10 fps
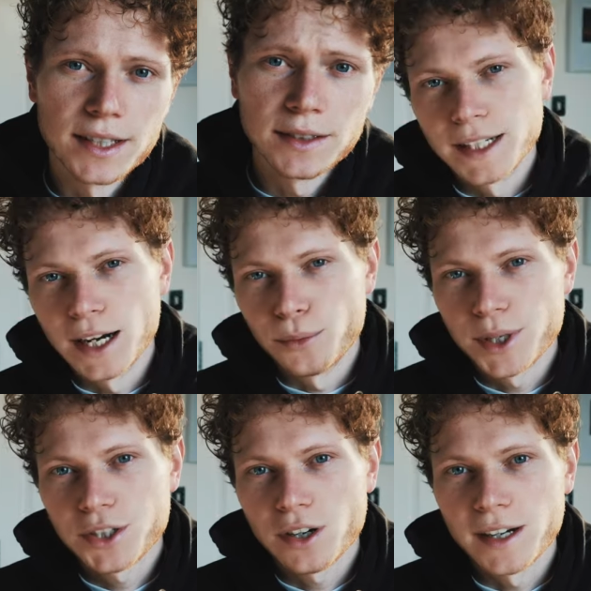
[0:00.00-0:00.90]
it. Now, we
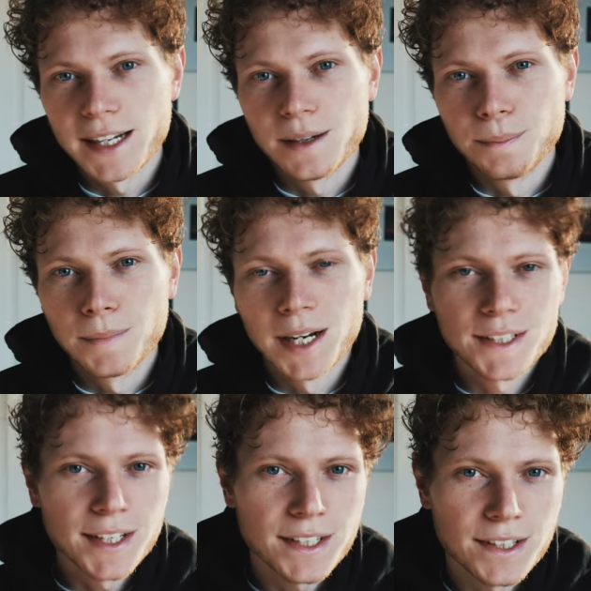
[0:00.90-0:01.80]
shot in
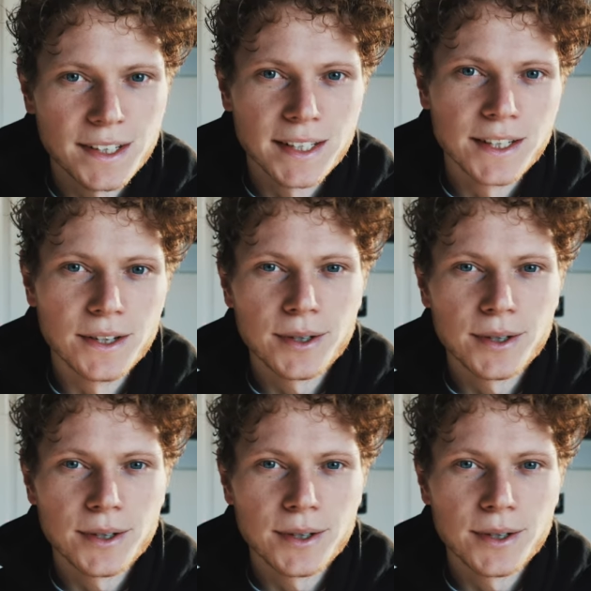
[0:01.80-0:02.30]
Manchester in the